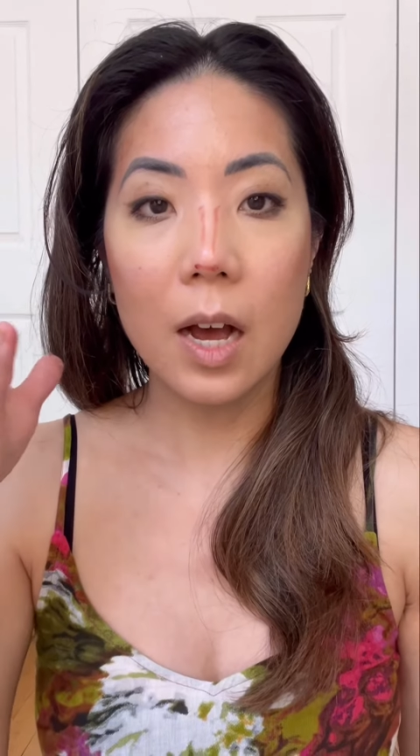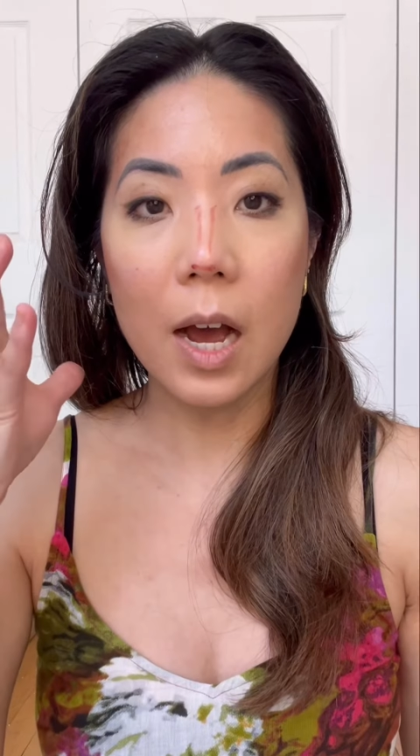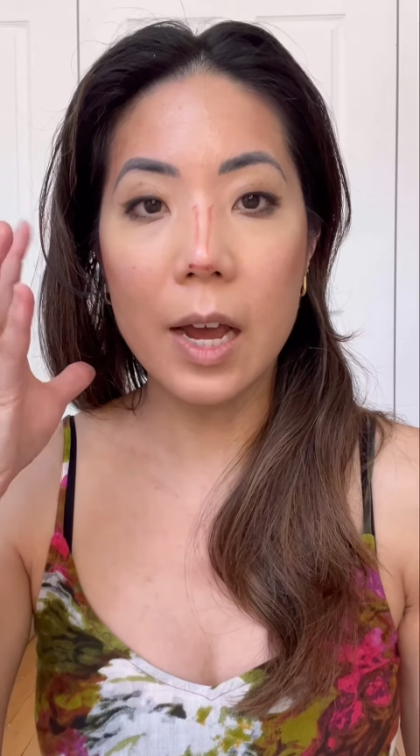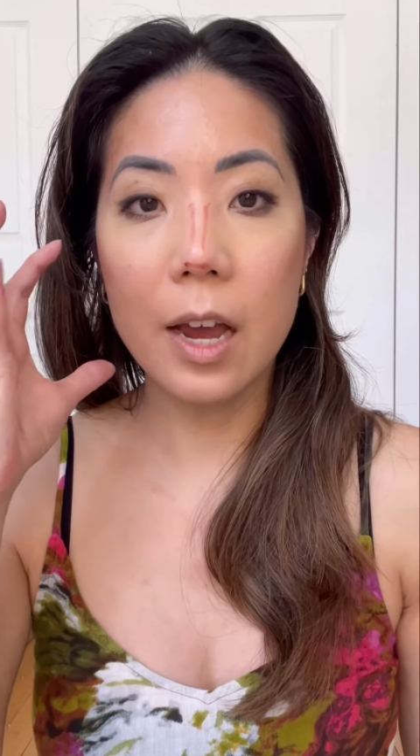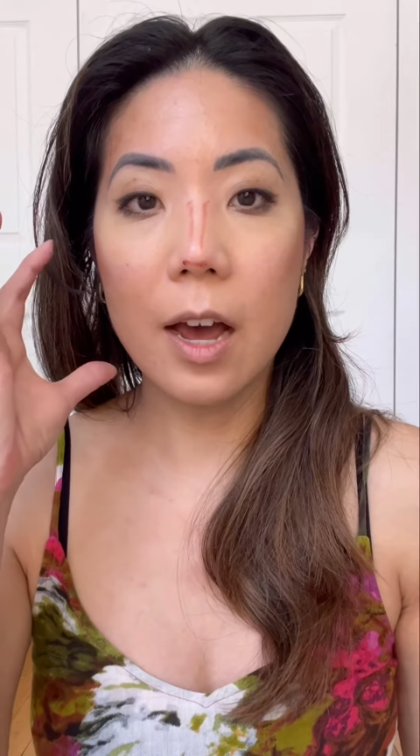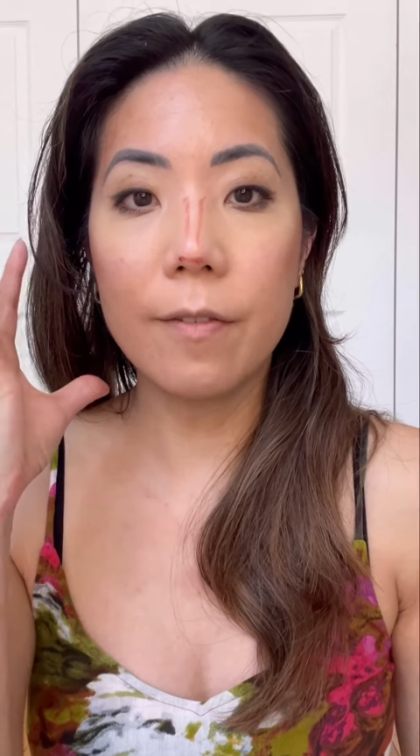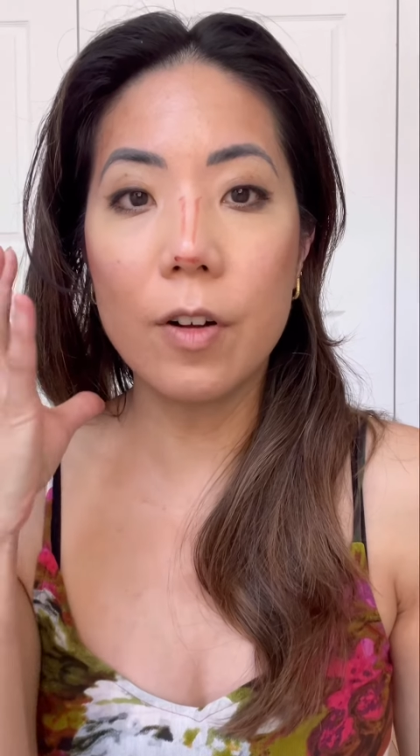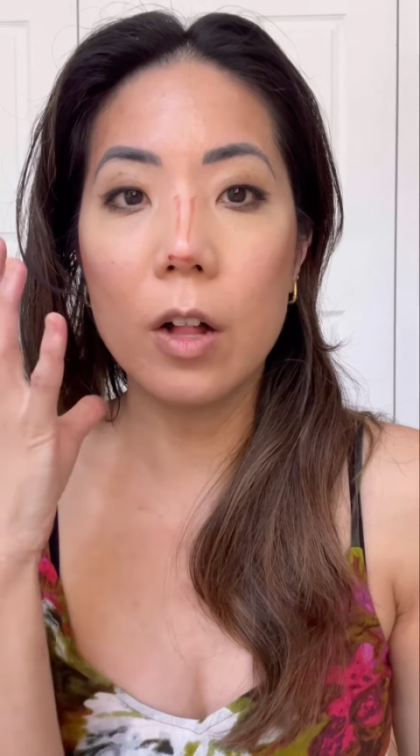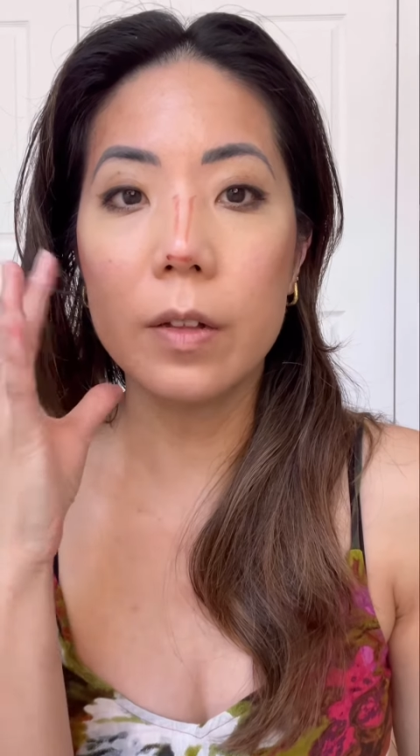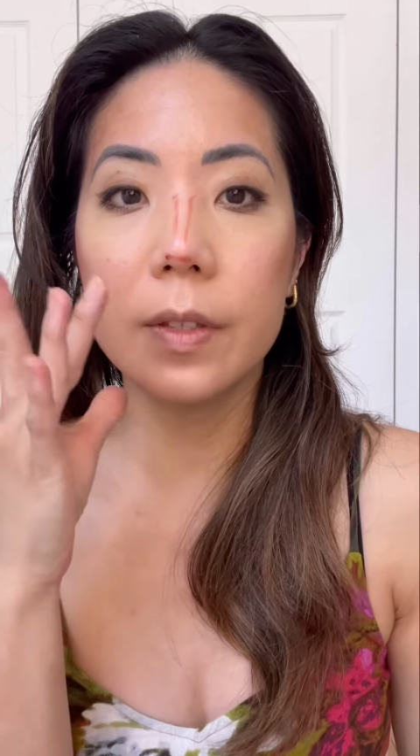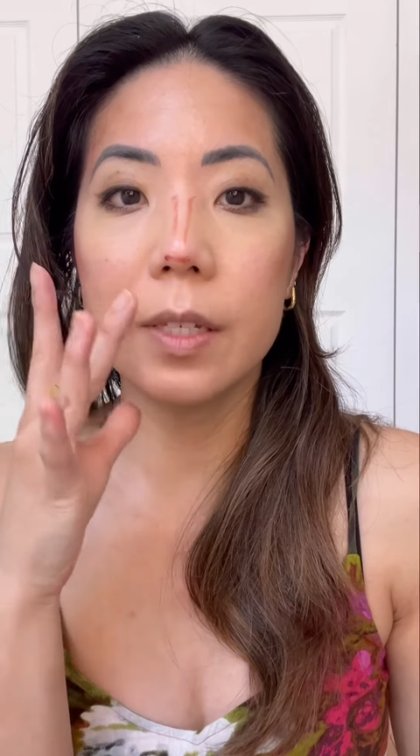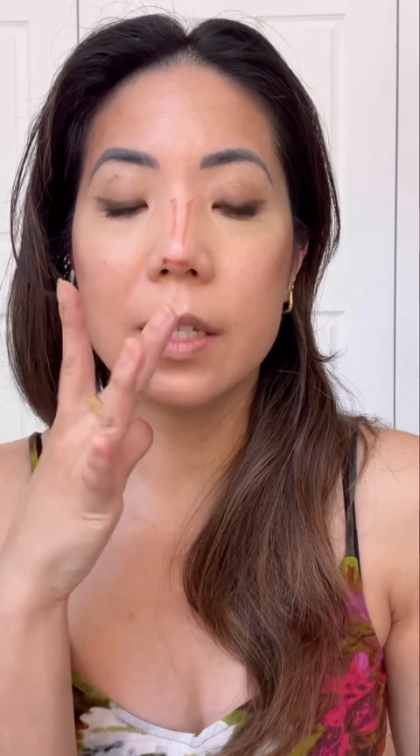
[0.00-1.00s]
I have
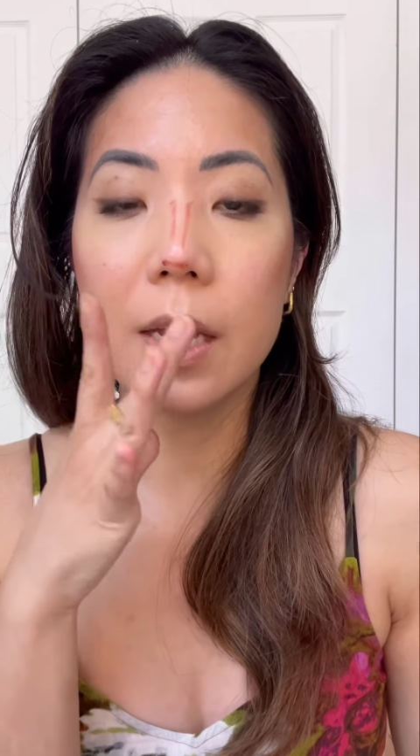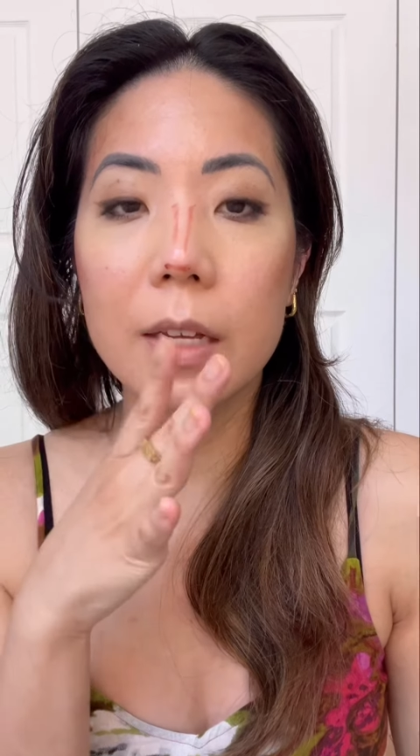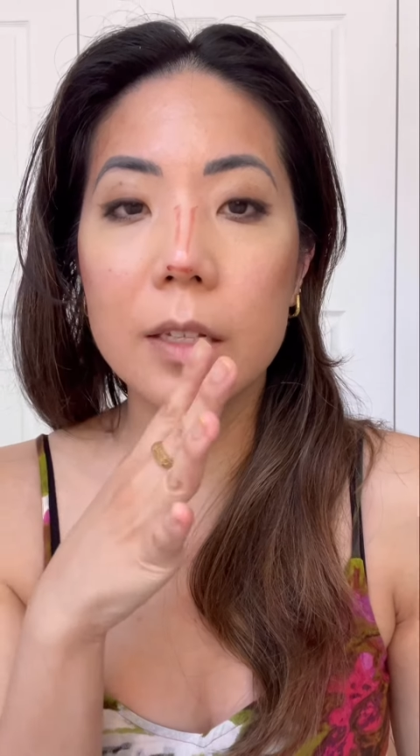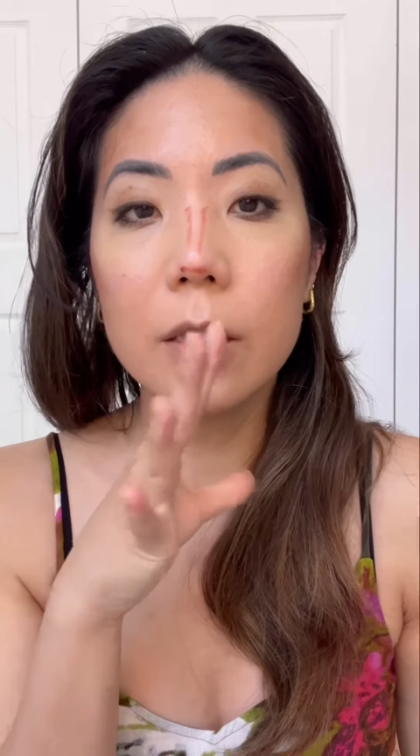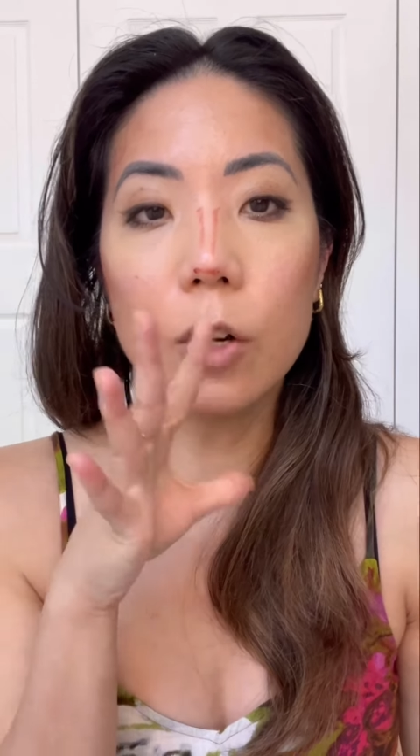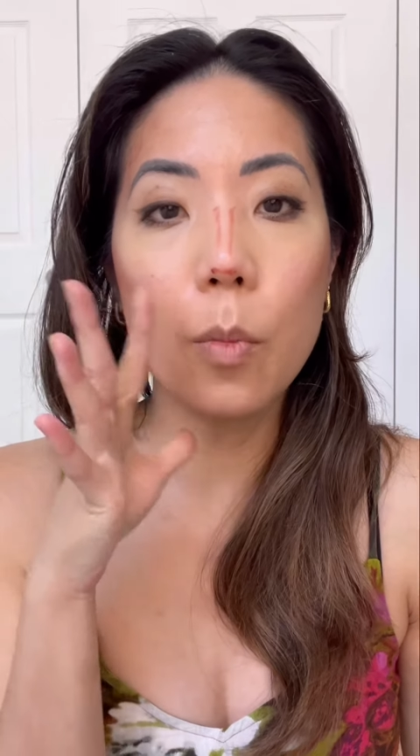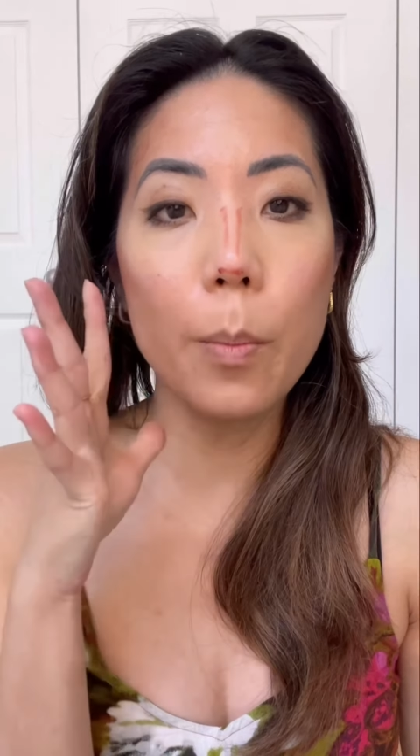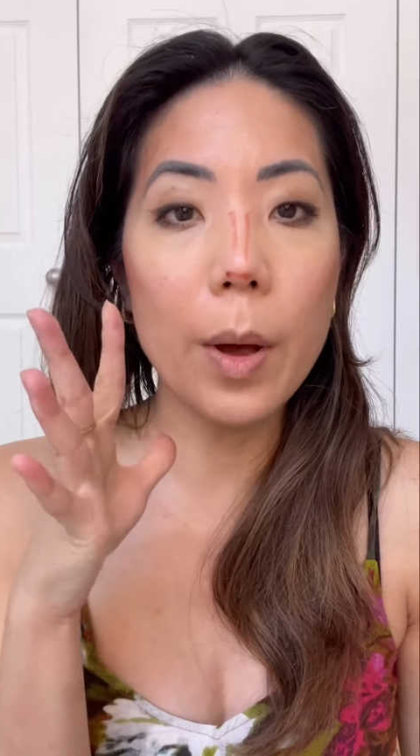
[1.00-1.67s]
all these like little